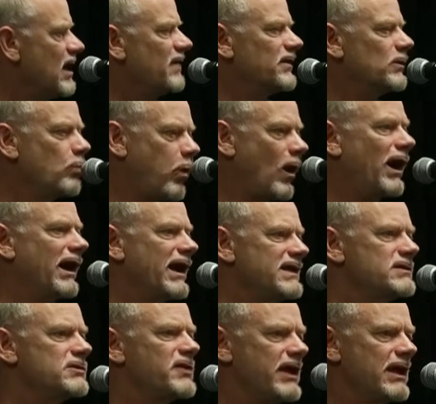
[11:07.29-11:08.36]
then why
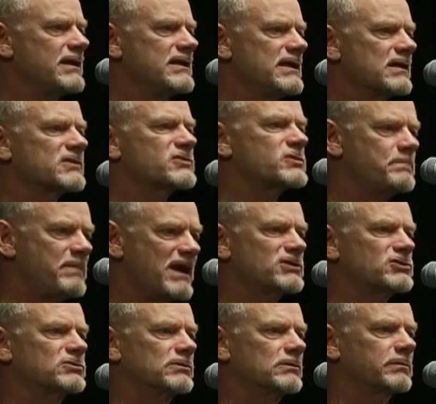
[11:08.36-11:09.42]
do they need a
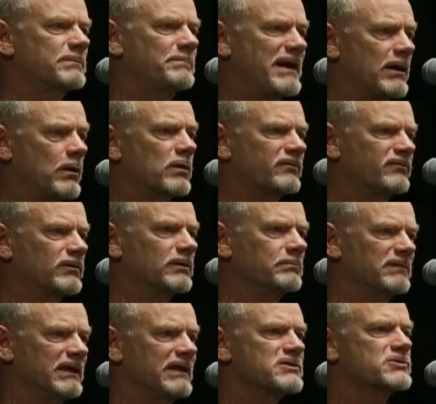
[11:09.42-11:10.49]
special,
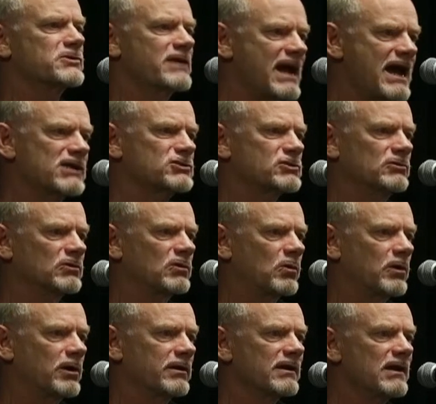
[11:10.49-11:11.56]
powerful international
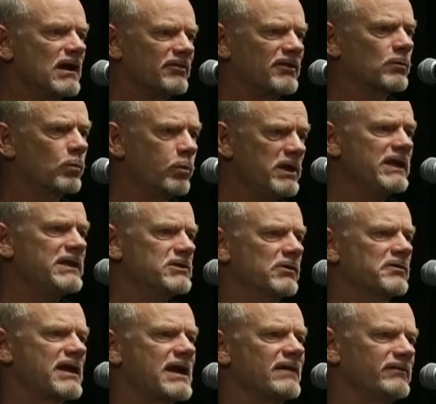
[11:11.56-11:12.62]
court that we
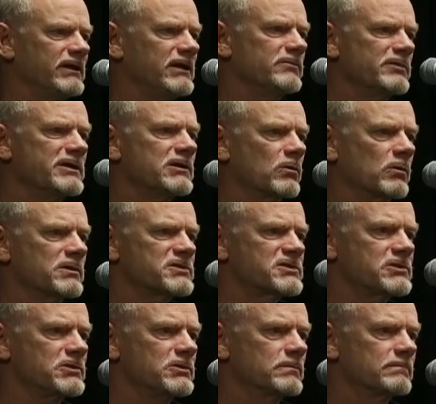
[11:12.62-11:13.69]
don't have any recourse to?